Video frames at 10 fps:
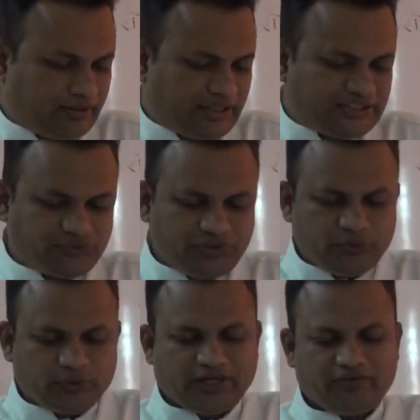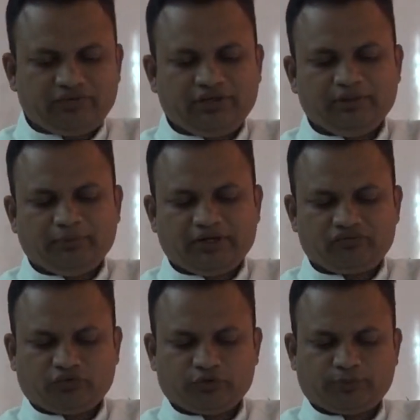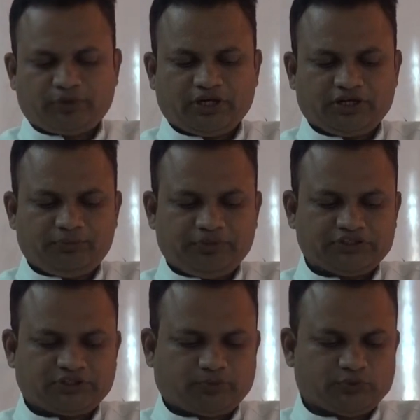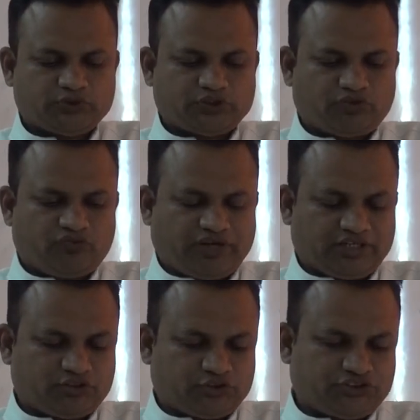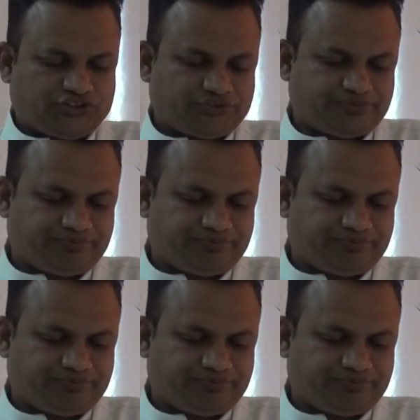As we know that one demand for the product depends upon several factors,